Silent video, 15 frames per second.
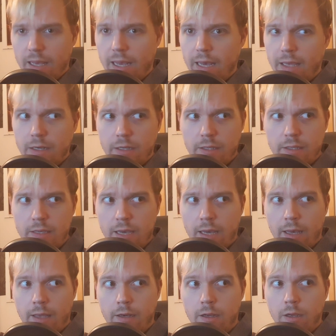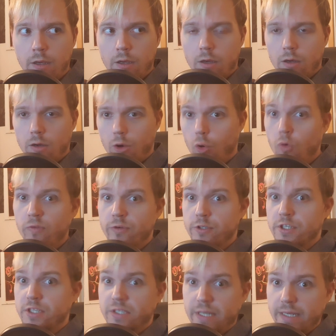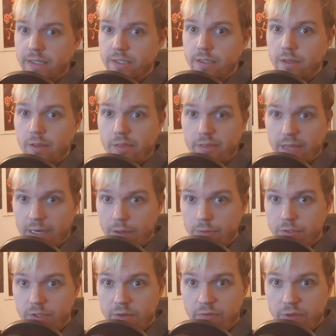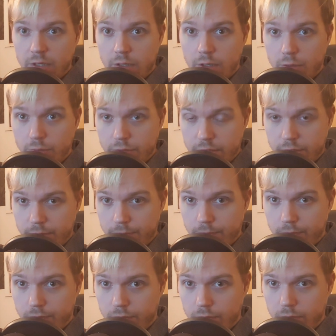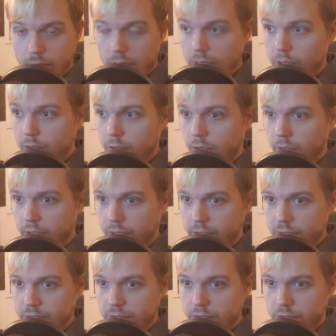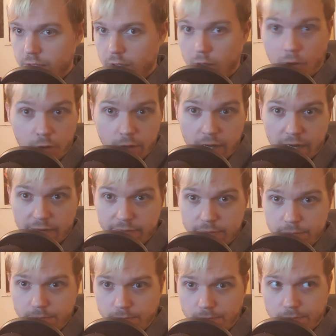And he had over 6,000 videos in his archive